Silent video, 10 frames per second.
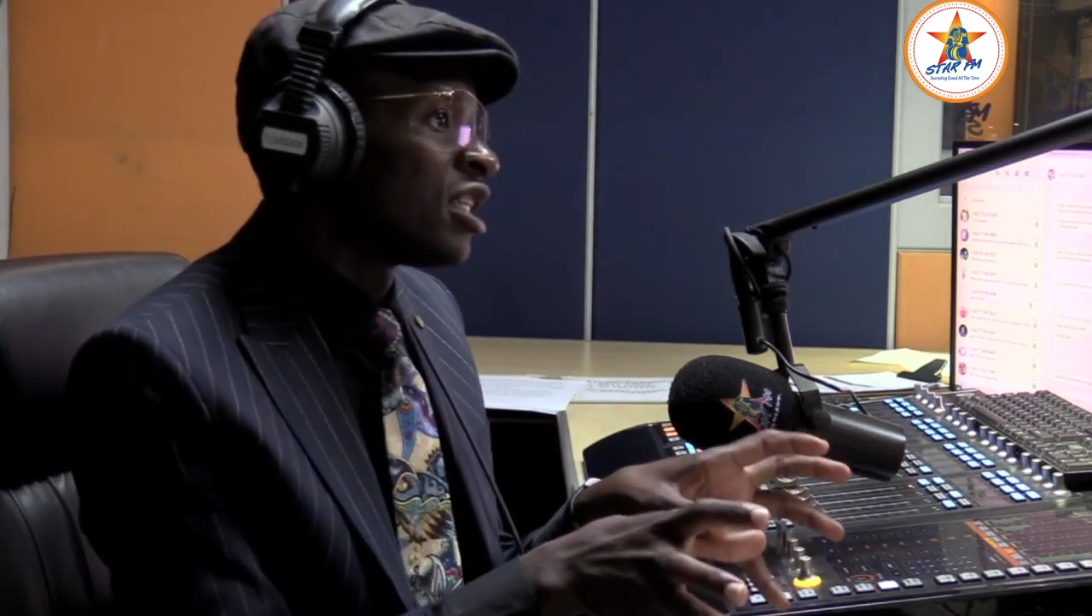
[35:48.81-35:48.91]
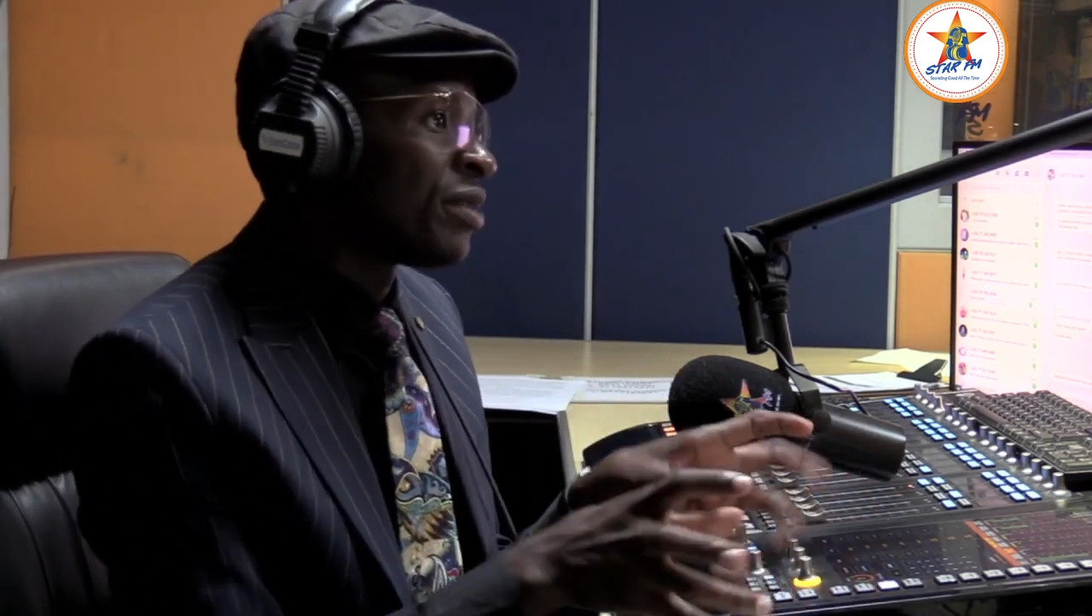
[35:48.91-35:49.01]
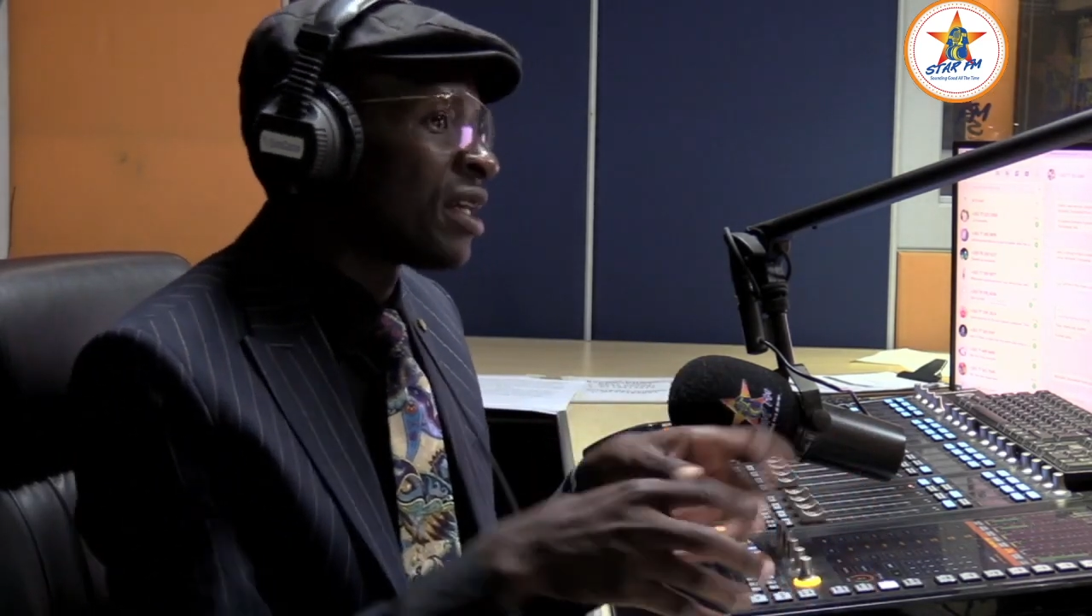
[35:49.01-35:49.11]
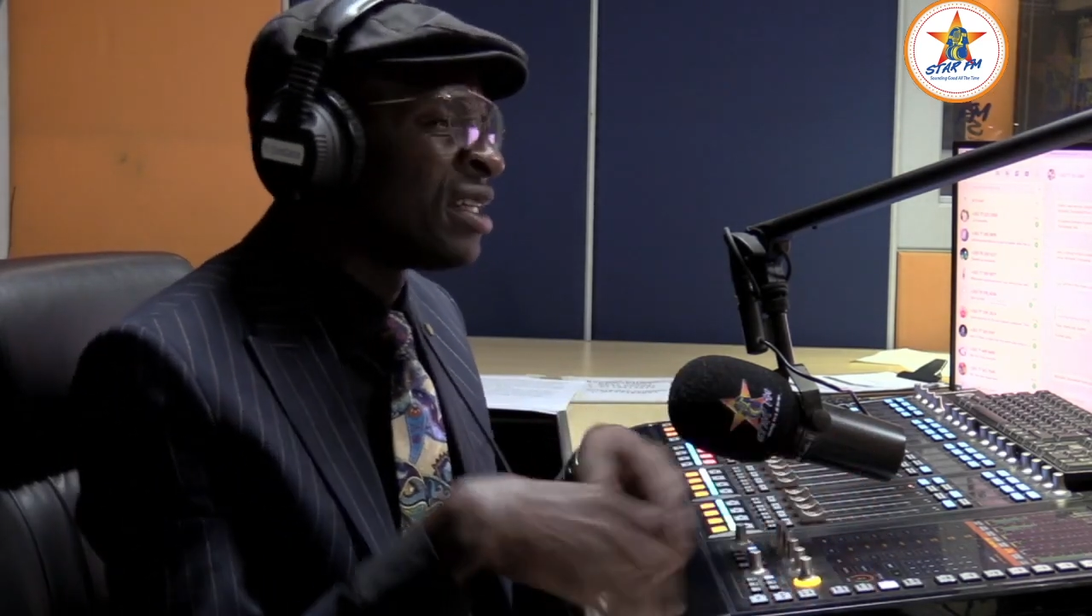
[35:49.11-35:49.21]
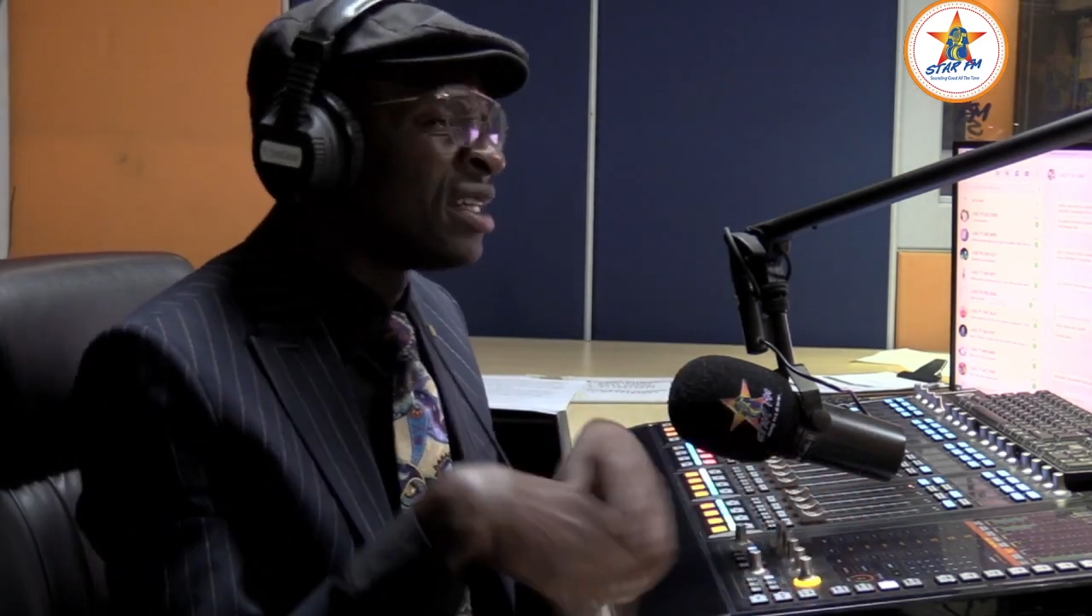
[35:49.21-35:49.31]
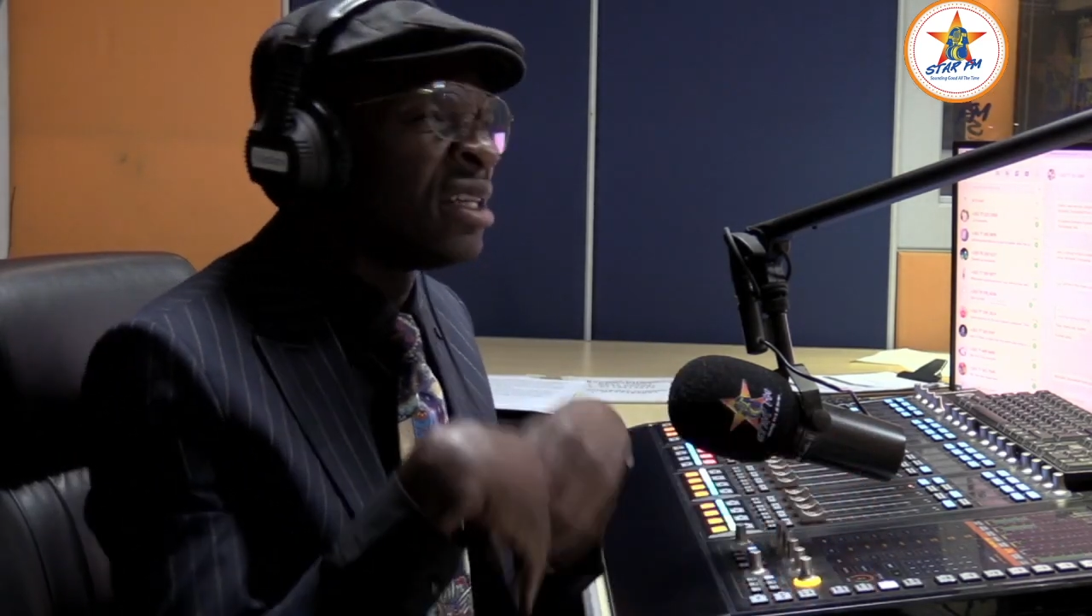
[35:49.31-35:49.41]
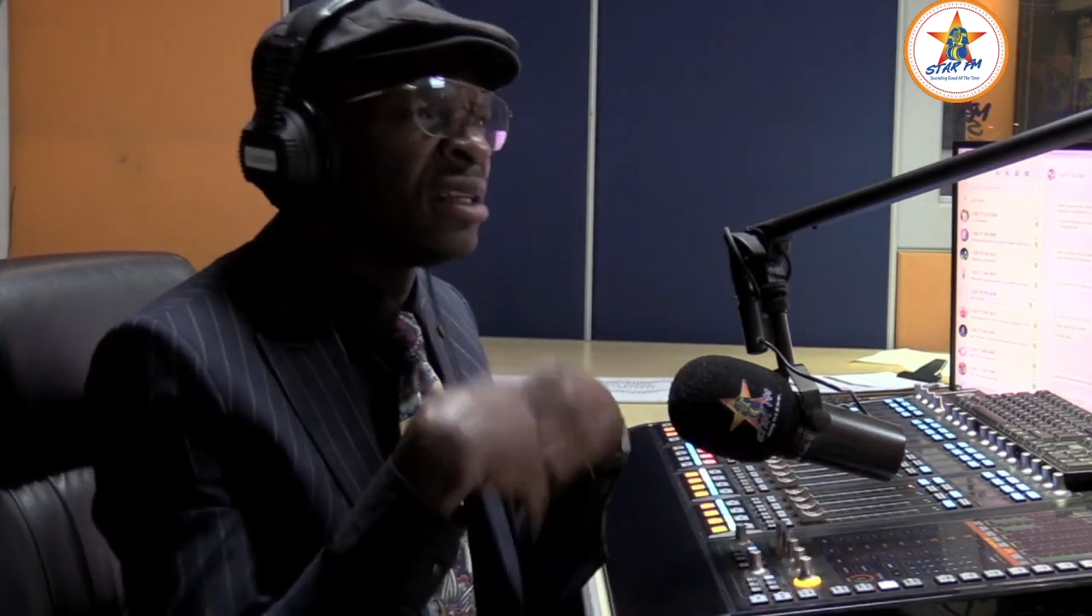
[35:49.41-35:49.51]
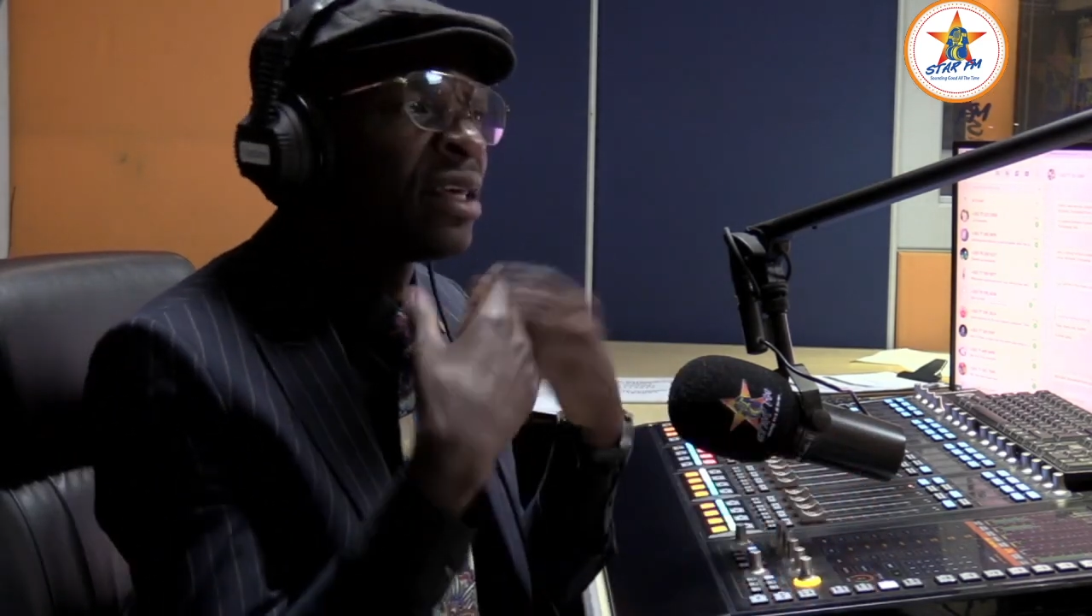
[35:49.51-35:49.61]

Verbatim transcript: especially